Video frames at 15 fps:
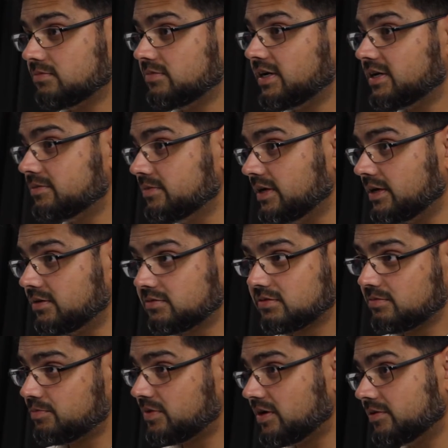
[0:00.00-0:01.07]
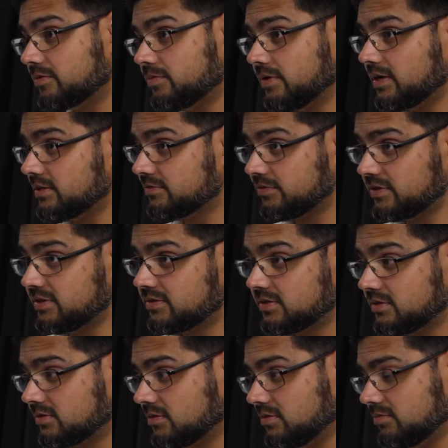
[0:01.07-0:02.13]
man-made, some power plants, for
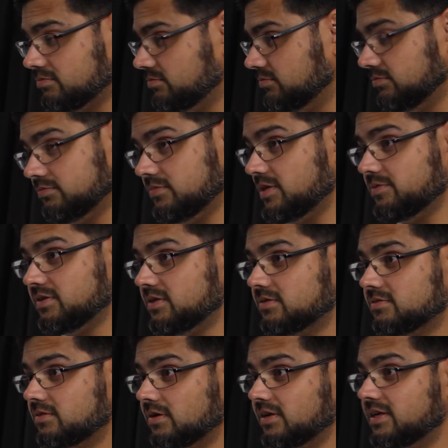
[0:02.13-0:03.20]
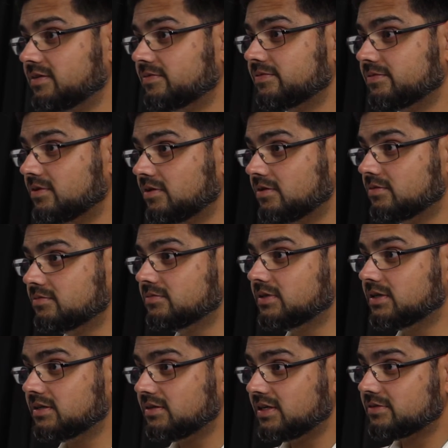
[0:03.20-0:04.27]
instance, or maybe just a leak
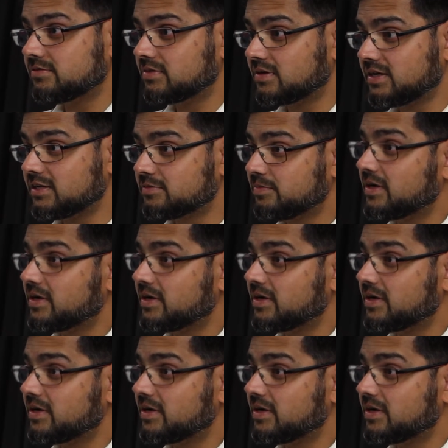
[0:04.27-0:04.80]
from natural gas